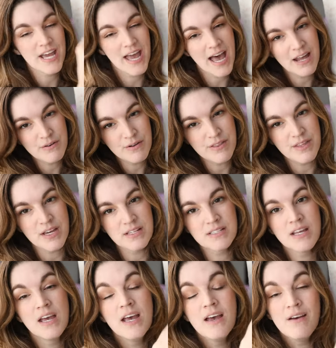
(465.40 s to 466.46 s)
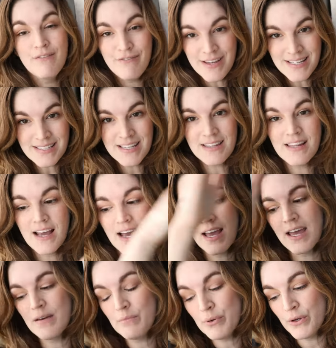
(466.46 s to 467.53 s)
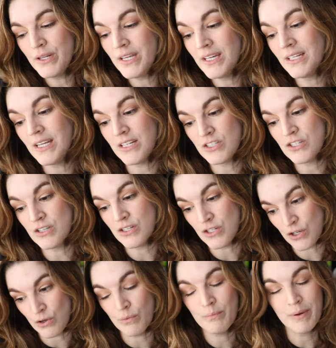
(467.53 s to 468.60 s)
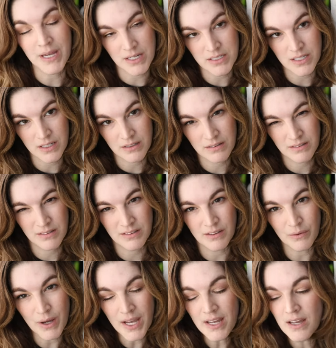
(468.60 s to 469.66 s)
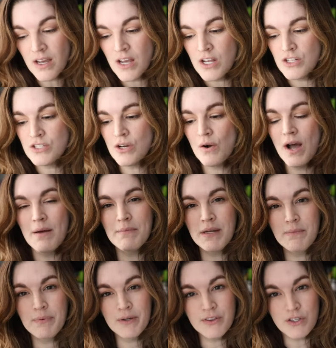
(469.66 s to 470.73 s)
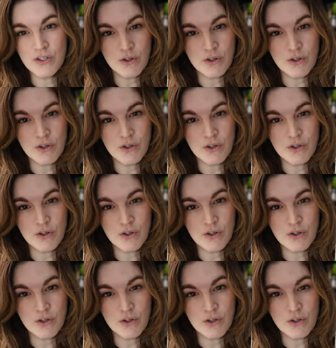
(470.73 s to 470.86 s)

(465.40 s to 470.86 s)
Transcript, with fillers: I had with this, fixing that and putting it into the new painting. Okay, so I'm gonna put the